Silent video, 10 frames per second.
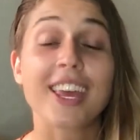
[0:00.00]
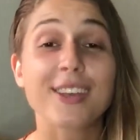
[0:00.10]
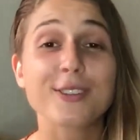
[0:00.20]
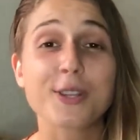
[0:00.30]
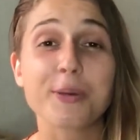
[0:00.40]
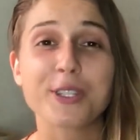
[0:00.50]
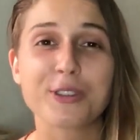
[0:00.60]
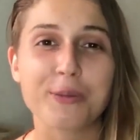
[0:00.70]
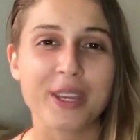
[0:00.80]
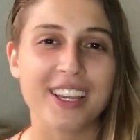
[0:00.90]
Thank you so
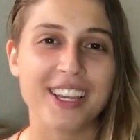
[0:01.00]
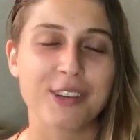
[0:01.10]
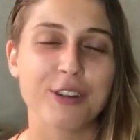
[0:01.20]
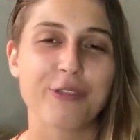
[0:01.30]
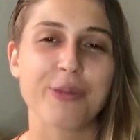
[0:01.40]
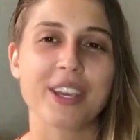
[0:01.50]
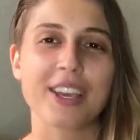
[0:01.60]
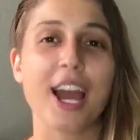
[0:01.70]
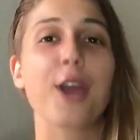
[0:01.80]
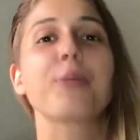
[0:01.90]
much for being here with
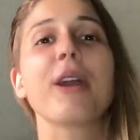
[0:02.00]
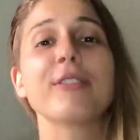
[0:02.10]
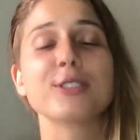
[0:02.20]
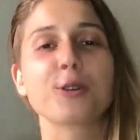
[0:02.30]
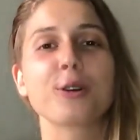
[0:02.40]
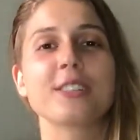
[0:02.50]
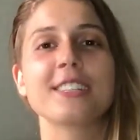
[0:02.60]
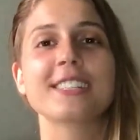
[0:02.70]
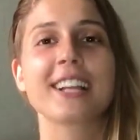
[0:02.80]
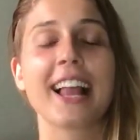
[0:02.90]
me. I hope you have enjoyed
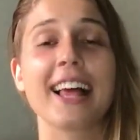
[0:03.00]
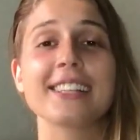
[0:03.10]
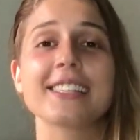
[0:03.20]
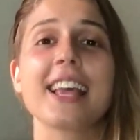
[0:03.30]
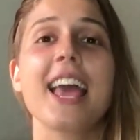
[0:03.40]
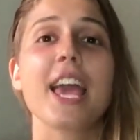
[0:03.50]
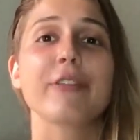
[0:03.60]
this class.